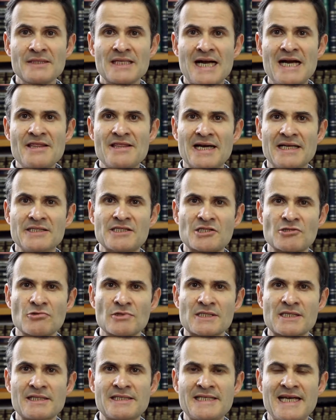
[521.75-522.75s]
and then
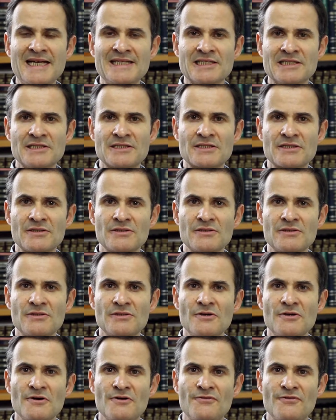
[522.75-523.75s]
sues the tenant
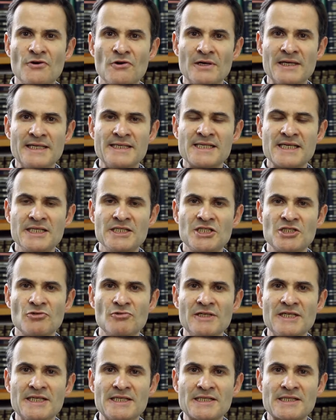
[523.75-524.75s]
for his
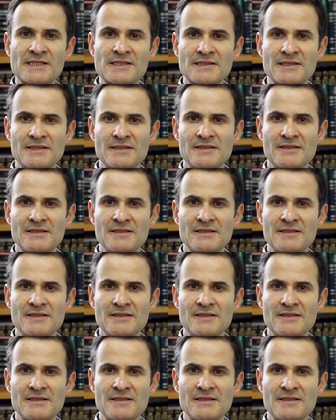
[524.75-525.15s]
injuries.